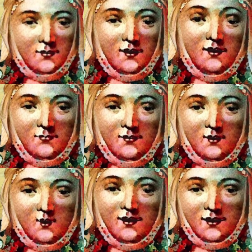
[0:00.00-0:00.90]
My
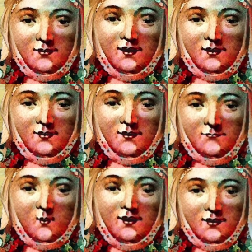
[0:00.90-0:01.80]
husband ended up
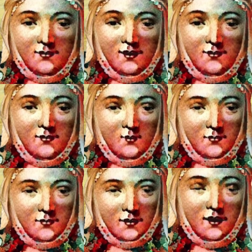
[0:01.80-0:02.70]
arresting me
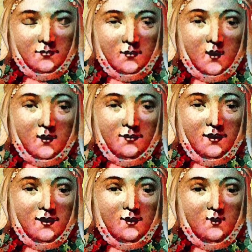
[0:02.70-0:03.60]
and throwing
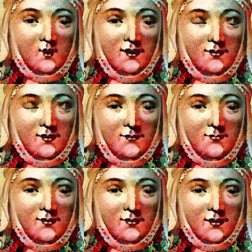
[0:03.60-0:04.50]
me in jail in
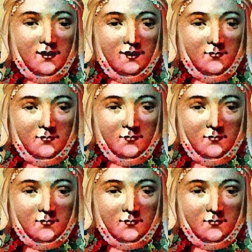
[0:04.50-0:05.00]
England.